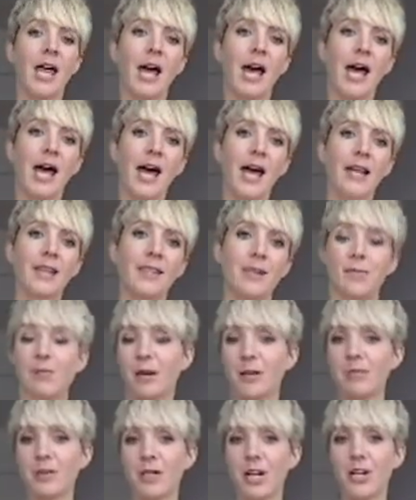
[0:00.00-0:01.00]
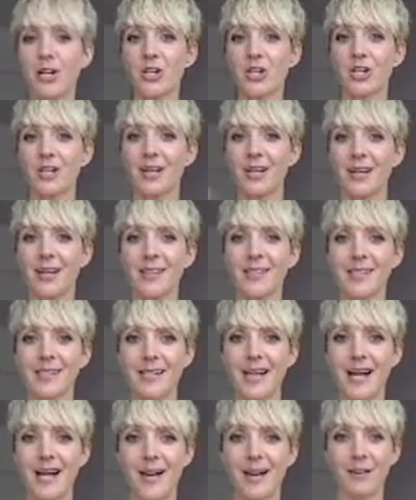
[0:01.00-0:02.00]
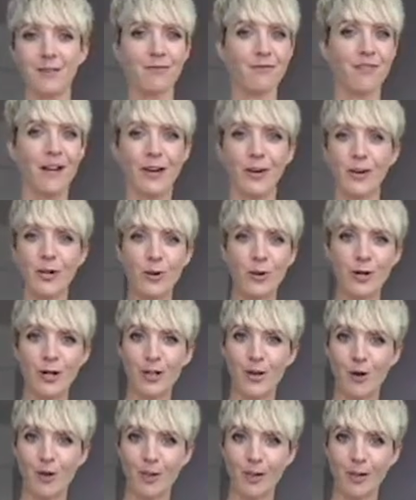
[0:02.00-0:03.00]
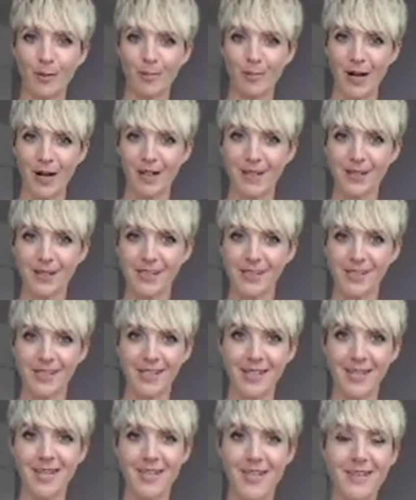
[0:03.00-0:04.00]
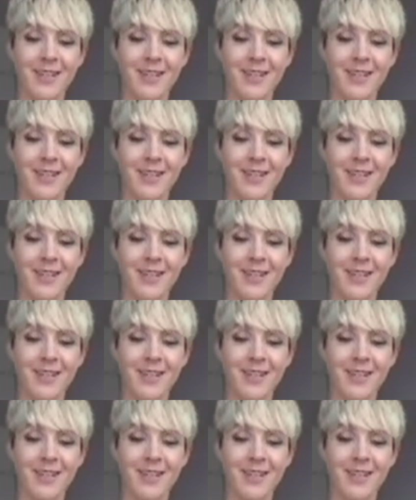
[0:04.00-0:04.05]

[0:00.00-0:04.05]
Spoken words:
And the preparation can start very early on in the pregnancy.